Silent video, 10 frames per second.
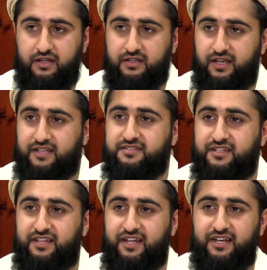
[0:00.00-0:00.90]
Yes,
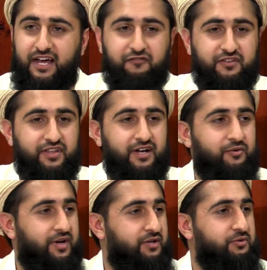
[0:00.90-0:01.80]
and then after that,
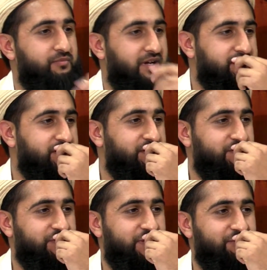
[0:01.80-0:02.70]
where do we imagine? Can
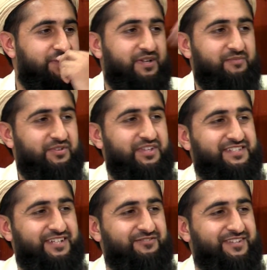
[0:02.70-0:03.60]
someone tell me? Brother,
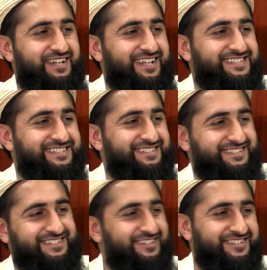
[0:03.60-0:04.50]
yourself with the glasses.
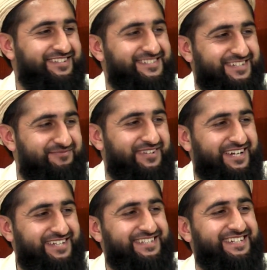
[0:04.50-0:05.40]
Not you this time,
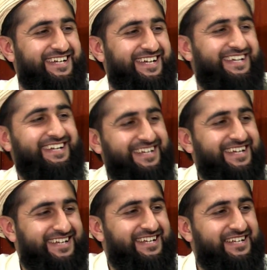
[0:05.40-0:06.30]
behind you.
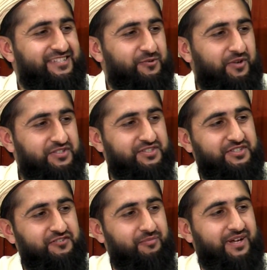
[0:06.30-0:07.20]
So
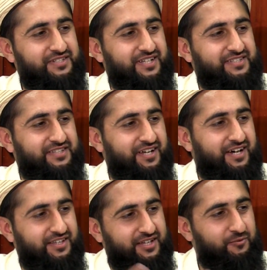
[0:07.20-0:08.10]
once you've imagined that's in the
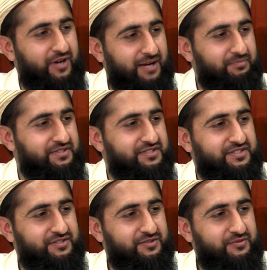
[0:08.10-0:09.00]
heart, then what
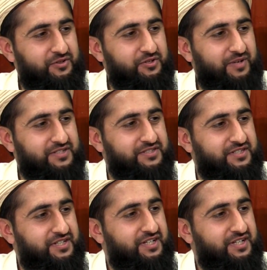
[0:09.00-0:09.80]
happens? What do you imagine?